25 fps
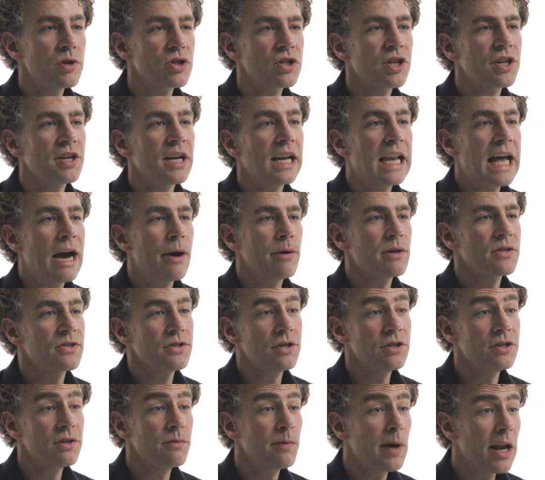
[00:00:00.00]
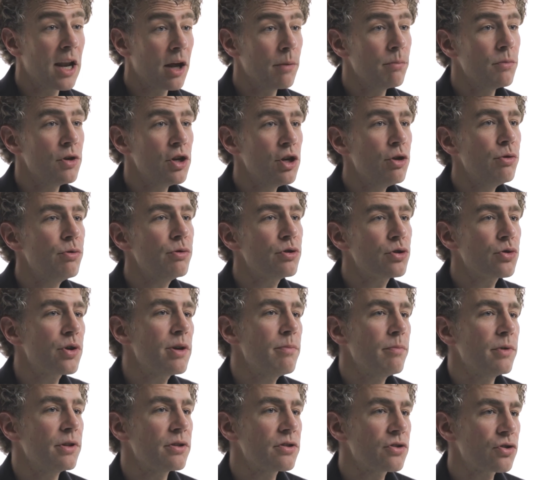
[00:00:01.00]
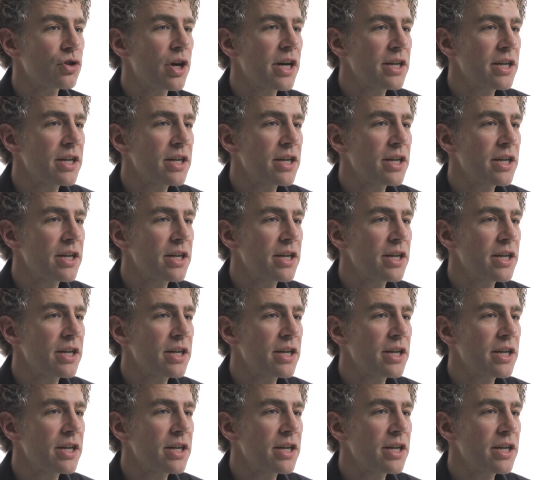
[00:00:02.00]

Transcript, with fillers: which can allow us to develop new treatment